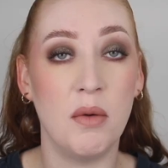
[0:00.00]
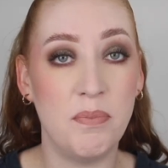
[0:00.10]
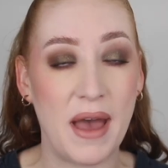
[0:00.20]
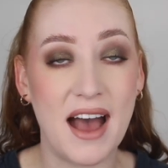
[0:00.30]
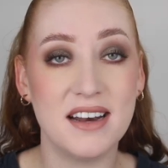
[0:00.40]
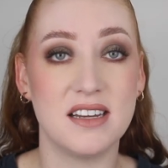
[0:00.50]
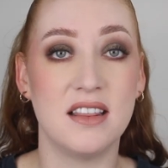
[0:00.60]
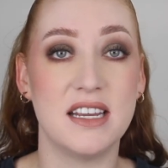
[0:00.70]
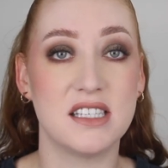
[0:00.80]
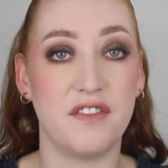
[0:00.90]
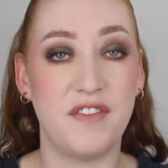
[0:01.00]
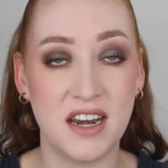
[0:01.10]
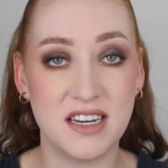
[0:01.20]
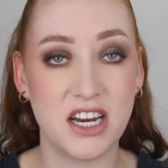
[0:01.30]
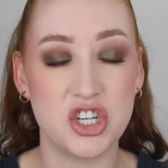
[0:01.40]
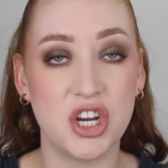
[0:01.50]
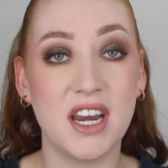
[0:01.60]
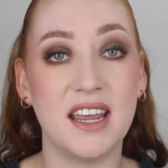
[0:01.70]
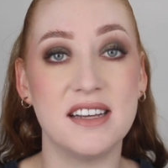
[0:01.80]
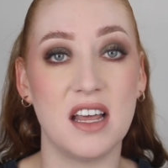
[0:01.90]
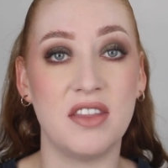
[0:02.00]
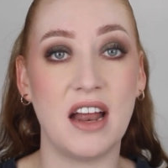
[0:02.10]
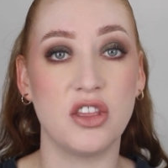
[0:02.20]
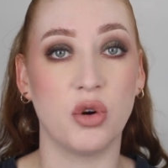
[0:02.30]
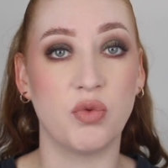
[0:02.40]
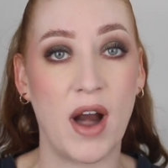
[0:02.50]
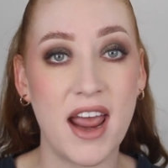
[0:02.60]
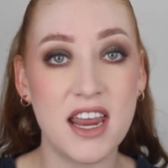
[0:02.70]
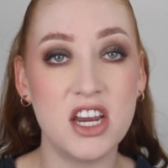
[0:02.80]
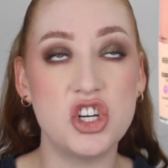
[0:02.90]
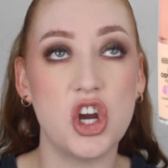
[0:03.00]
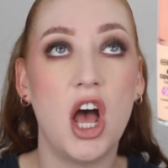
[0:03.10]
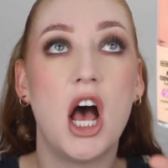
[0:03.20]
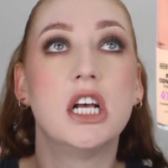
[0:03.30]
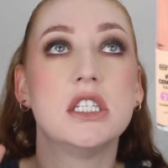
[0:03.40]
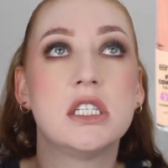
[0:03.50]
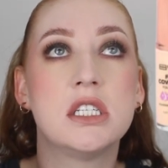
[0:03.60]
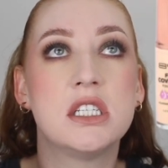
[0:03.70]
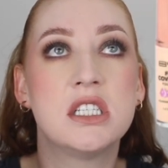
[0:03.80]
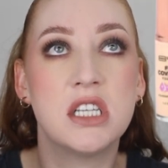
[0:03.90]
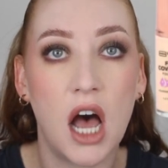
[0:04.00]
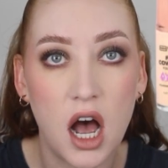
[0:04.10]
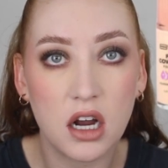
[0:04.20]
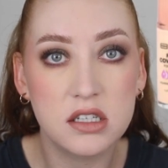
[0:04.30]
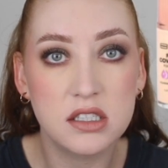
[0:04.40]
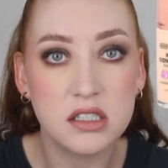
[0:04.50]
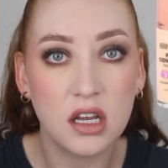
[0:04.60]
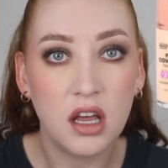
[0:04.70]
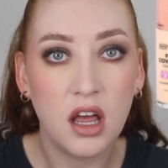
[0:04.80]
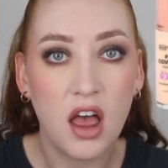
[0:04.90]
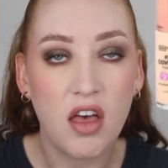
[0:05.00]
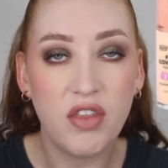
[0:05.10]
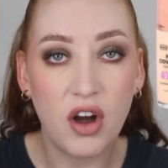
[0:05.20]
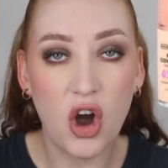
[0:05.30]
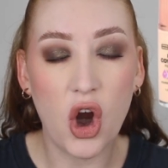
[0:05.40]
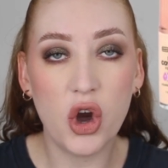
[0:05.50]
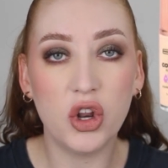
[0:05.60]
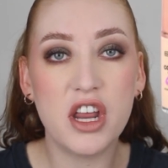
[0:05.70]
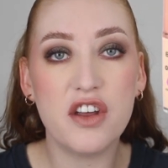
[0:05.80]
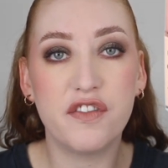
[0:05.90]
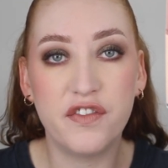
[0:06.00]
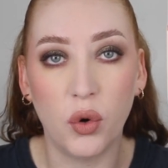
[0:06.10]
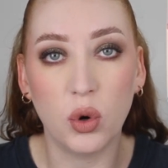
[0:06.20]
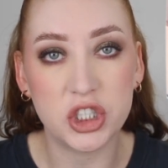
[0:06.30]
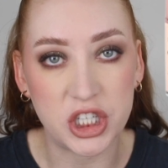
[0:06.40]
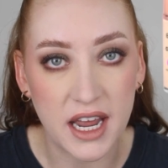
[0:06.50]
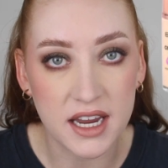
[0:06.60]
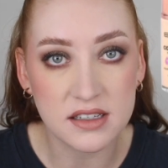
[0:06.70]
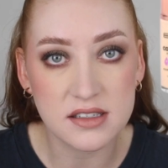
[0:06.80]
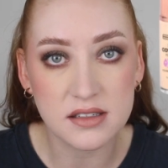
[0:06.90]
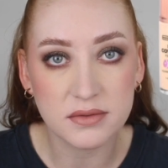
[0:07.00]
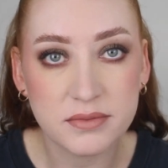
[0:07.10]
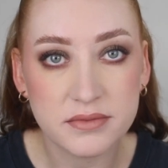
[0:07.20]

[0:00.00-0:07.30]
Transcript: about this foundation is that the range sucks. There are only four shades.